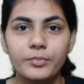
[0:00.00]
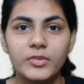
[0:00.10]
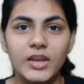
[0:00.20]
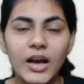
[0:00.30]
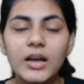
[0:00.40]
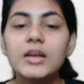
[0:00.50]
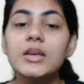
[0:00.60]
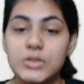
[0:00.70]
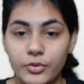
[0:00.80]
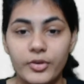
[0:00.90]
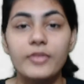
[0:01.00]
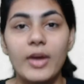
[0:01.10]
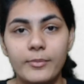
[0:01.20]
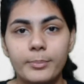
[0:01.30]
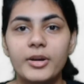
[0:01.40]
Yeah. So if
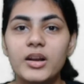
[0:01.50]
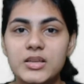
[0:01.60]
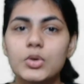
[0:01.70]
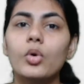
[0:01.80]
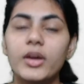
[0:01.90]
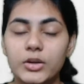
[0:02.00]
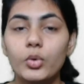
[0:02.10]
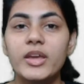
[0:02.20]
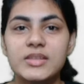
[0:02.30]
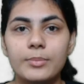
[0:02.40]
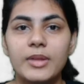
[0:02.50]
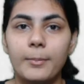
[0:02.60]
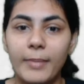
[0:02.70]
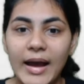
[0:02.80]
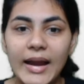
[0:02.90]
emperor is doing
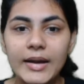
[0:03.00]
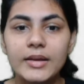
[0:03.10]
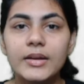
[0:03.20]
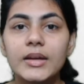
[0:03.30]
something bad,